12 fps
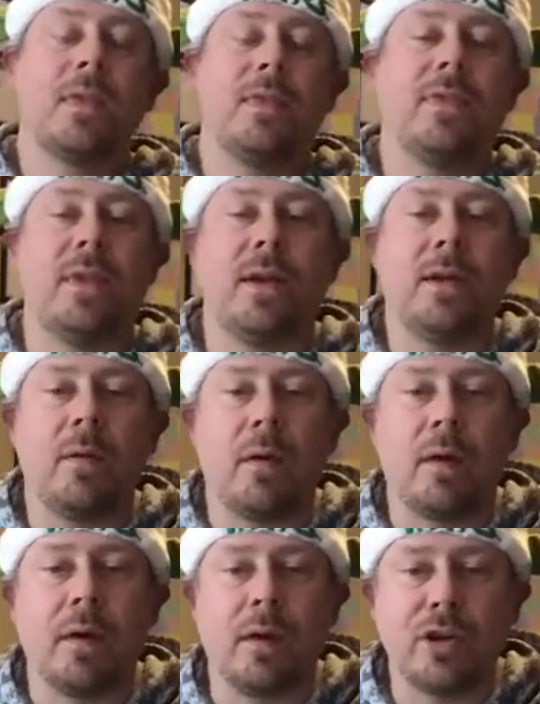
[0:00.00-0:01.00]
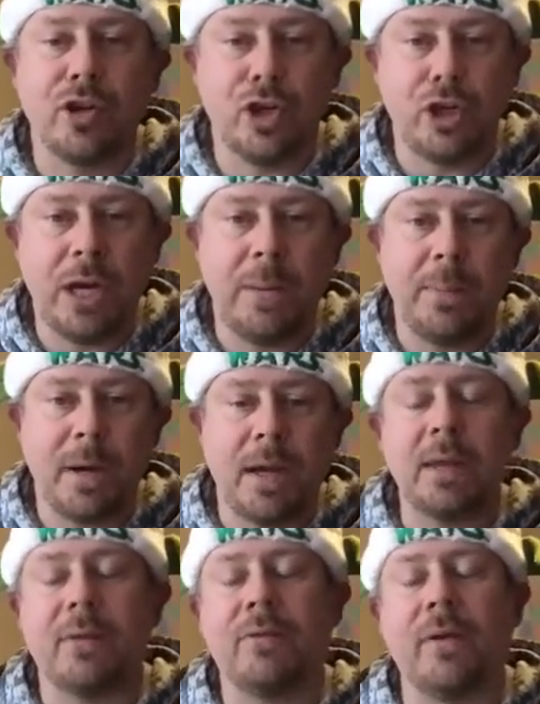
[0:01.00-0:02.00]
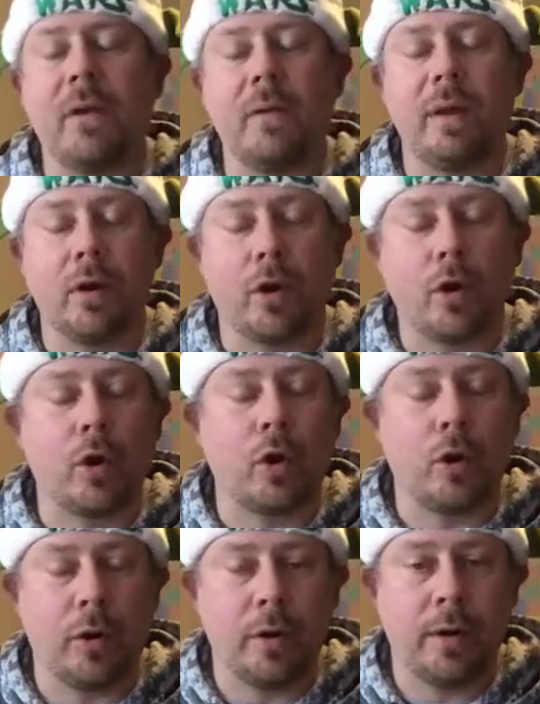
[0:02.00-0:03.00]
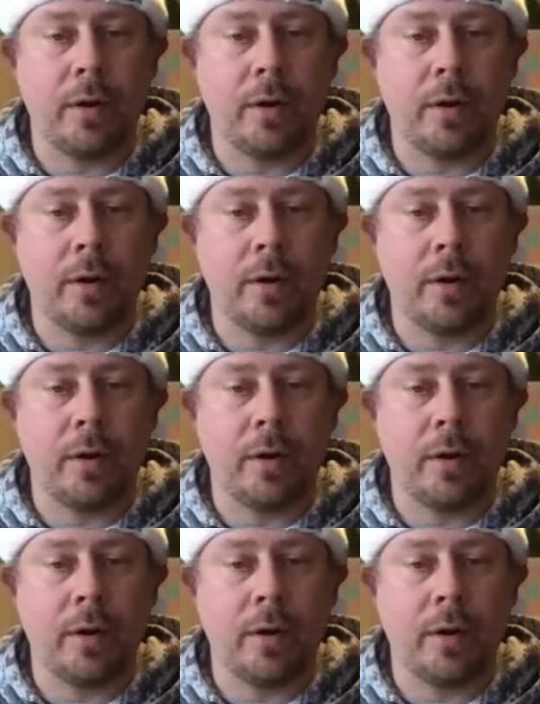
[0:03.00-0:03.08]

they are sheep and they're following a herd.